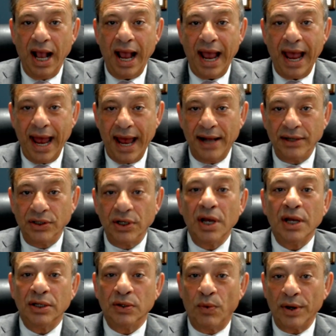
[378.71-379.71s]
And
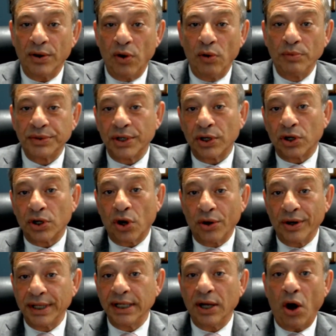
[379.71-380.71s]
you want homes that are
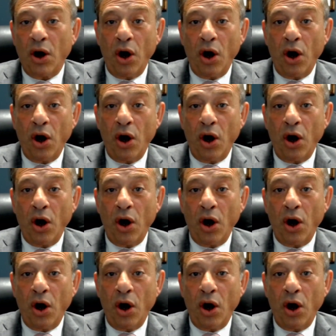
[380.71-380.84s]
currently